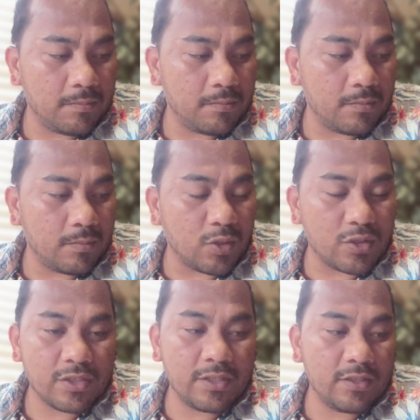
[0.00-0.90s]

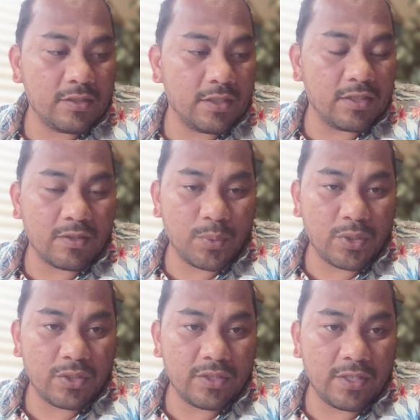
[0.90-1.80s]
Marshallese
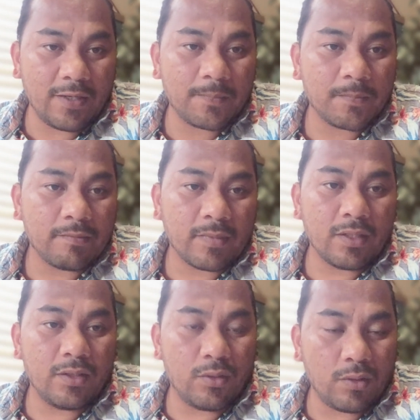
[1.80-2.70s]
interpreters that,
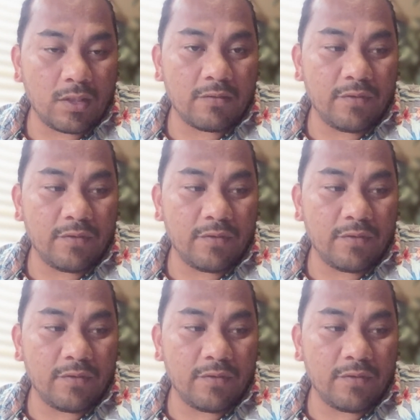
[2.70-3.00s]
are